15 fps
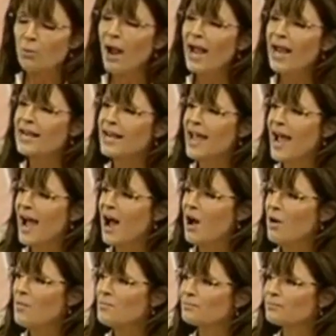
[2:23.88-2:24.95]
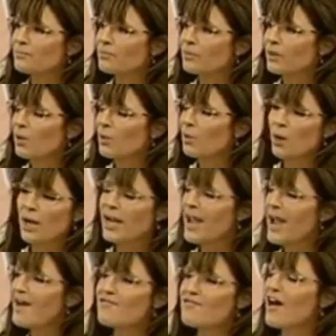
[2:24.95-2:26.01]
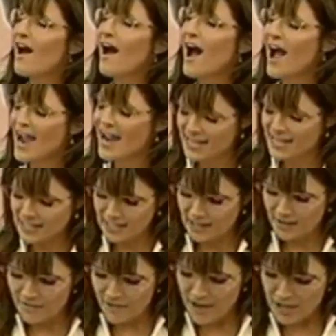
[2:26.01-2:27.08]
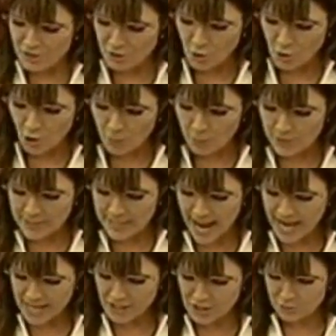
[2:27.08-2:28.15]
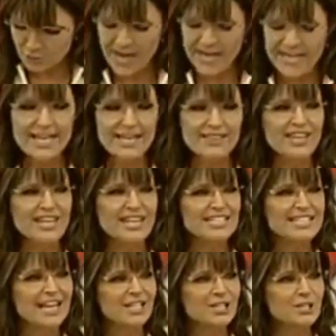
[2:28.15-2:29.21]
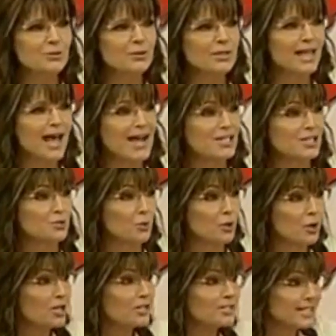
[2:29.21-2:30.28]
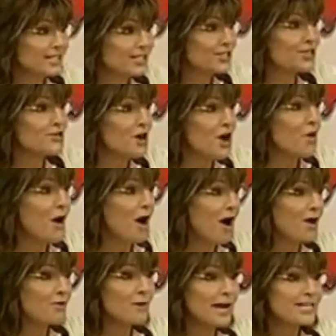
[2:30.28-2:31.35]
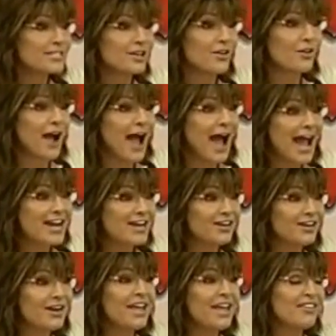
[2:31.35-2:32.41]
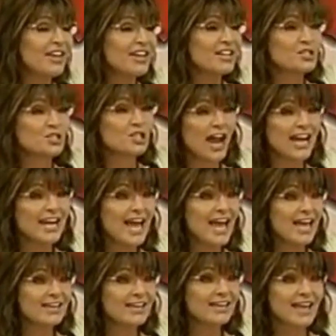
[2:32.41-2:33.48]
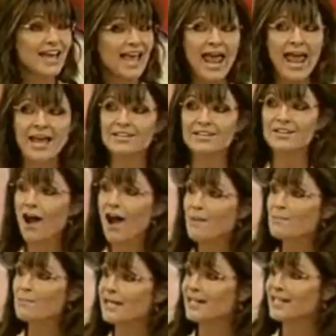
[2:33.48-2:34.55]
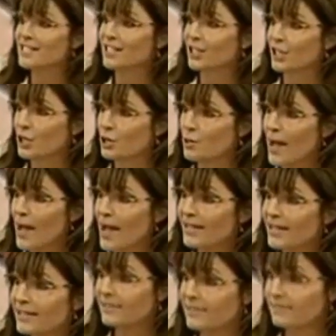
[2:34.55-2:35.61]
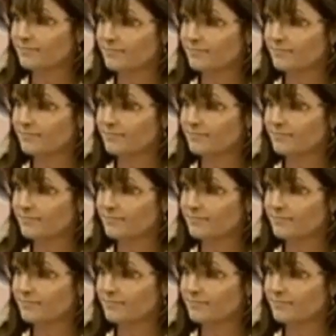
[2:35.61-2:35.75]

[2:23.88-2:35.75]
Right now, we have the highest federal corporate tax rate in the industrialized world. Did you know our rates are higher than China and communist Cuba?